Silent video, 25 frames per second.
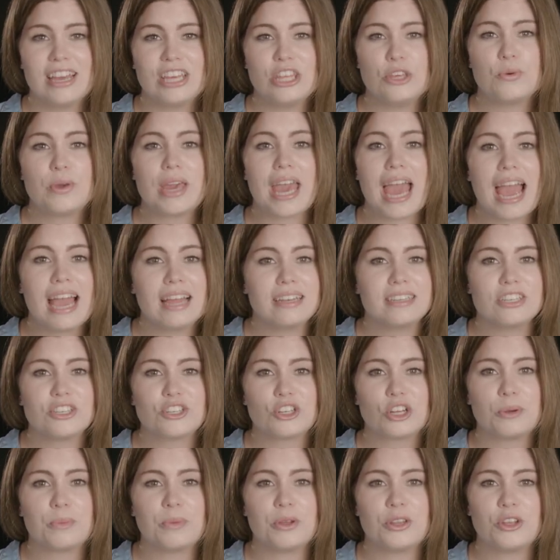You can't
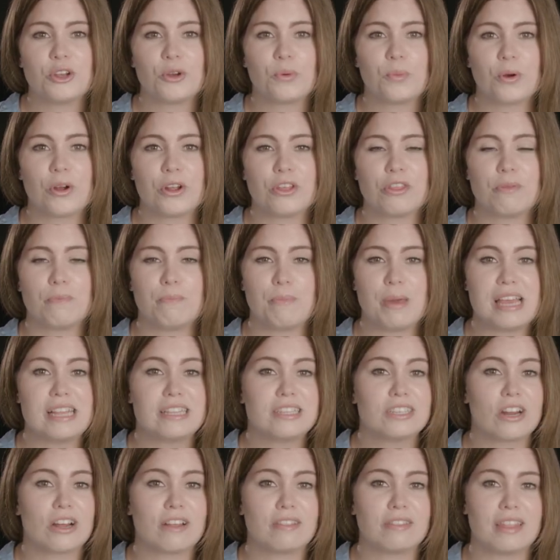determine your worth
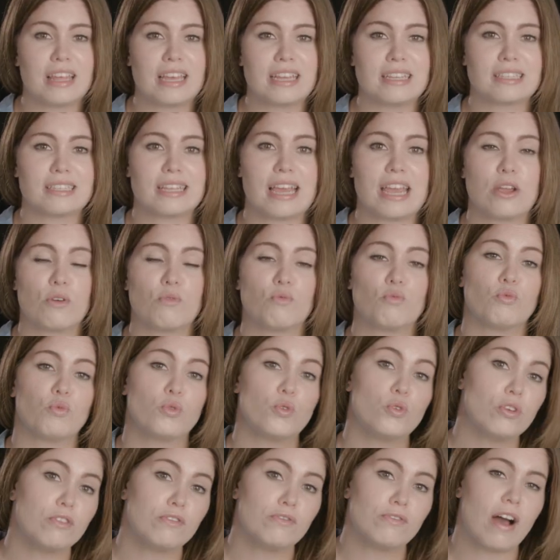based on things like
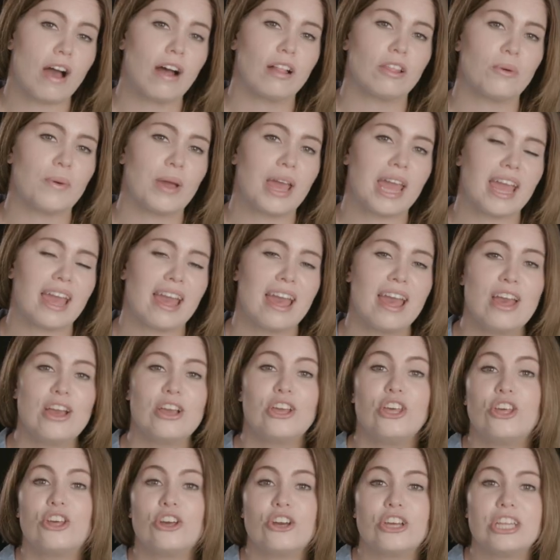rule following,
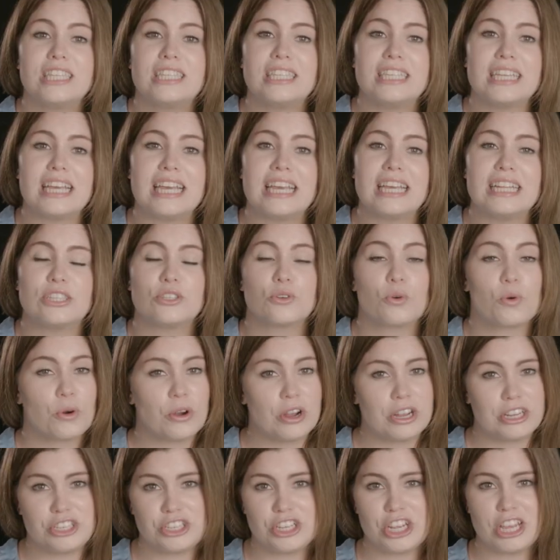good deeds,
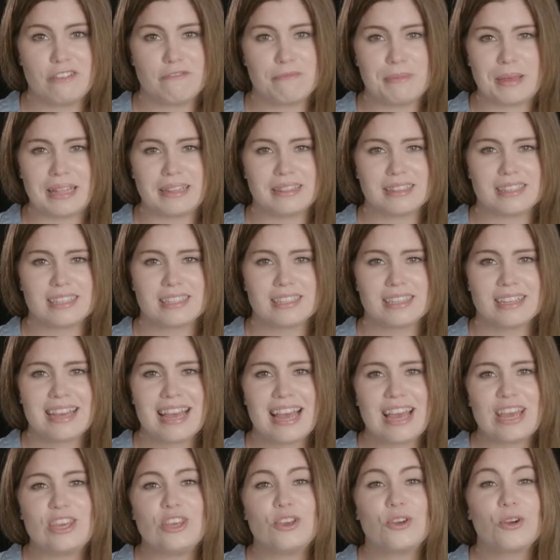or achievements.
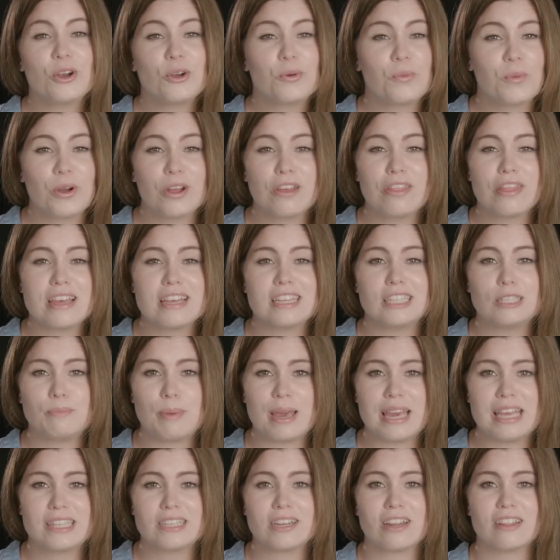Your worth is
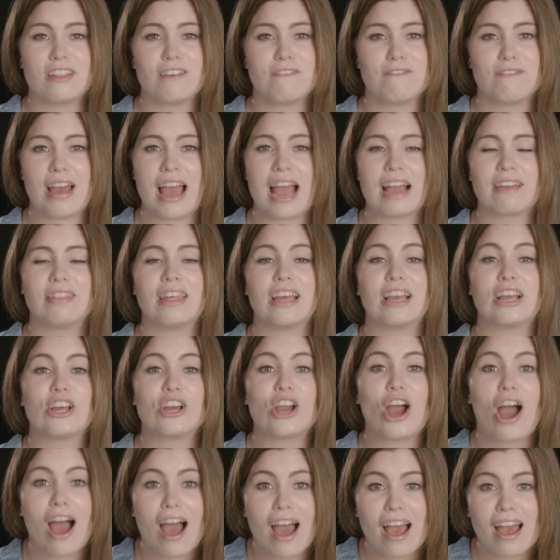based on the fact that
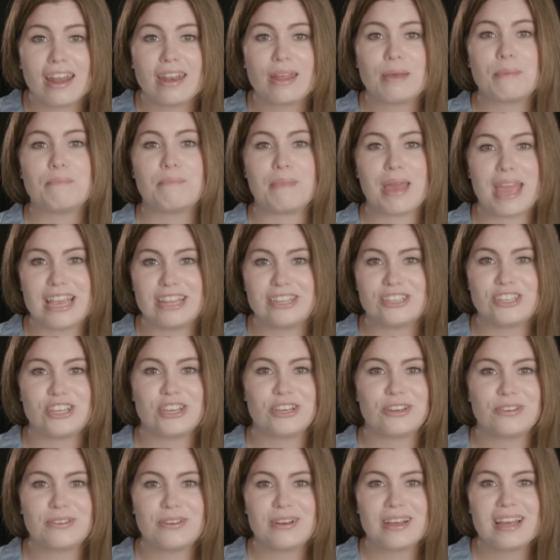God made
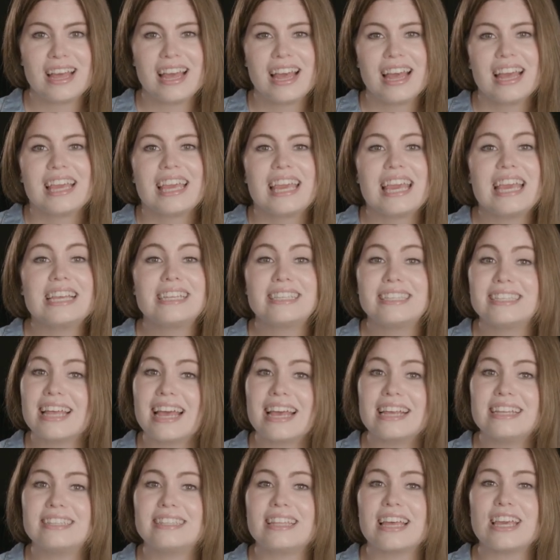you. He
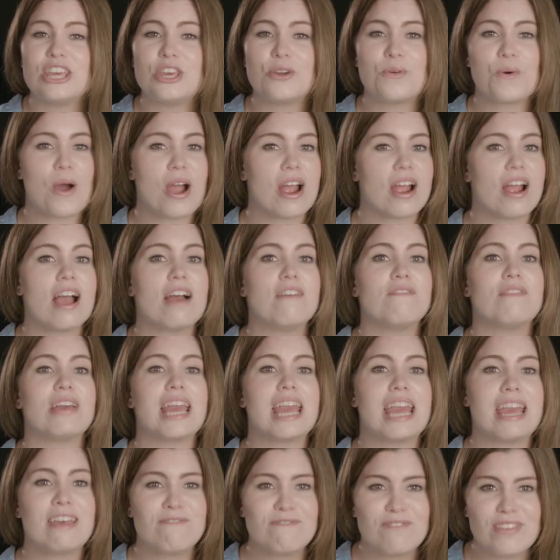says that you are of
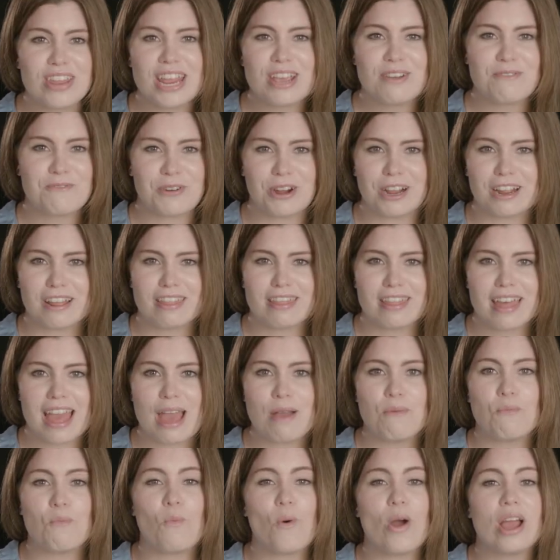infinite worth,
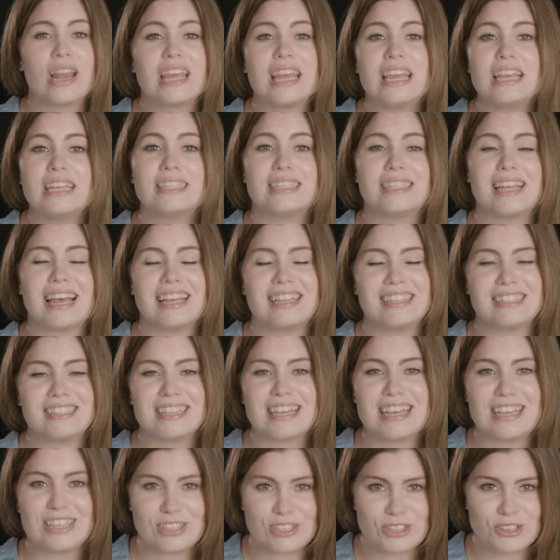and what He
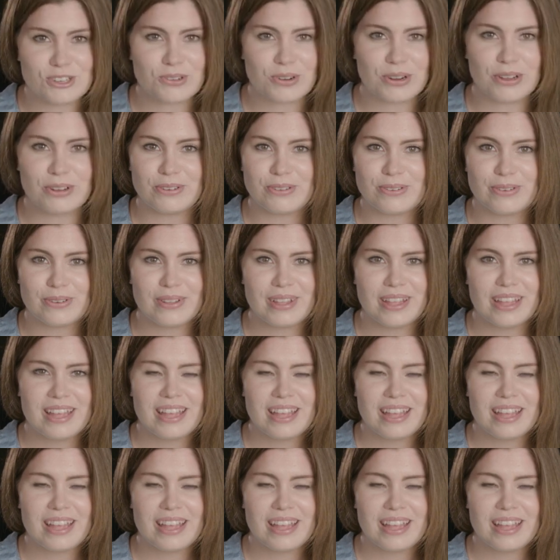says is true.